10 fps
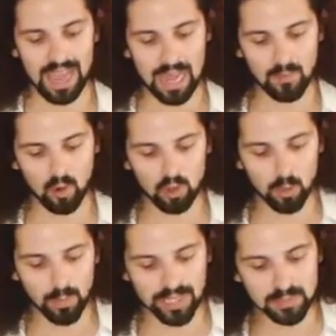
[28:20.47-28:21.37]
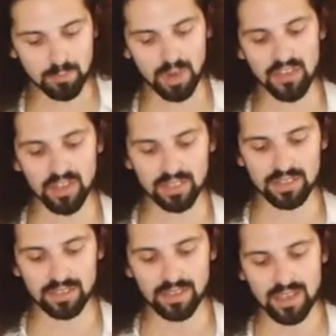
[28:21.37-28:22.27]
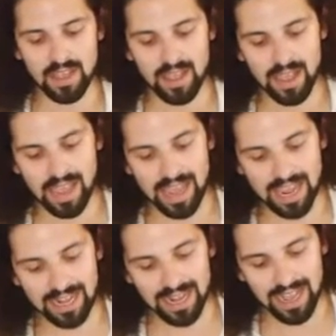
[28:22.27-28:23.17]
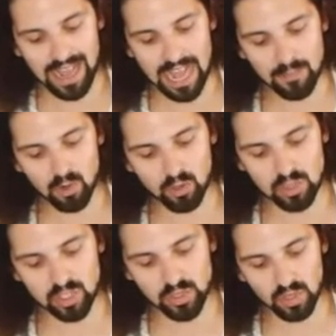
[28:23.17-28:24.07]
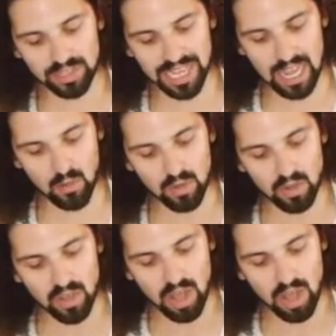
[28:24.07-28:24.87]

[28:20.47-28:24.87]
I'm going to press product, and I'm going to scroll down